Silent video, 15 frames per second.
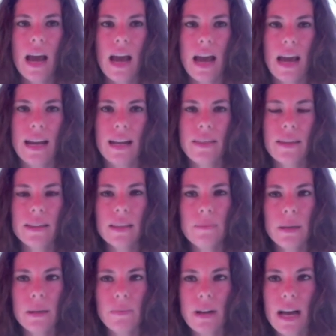and I think that
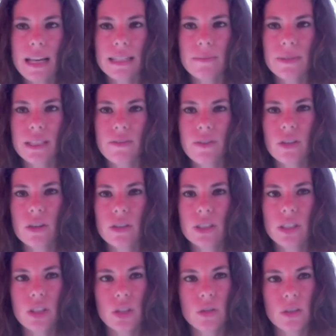people had some
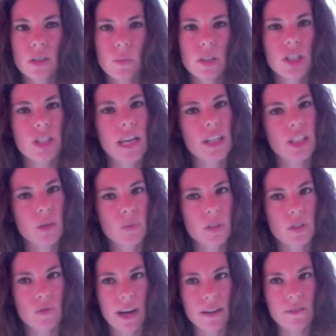difficulty choosing which session
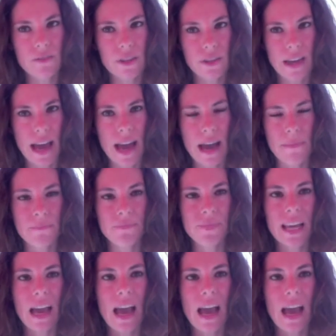was right for them.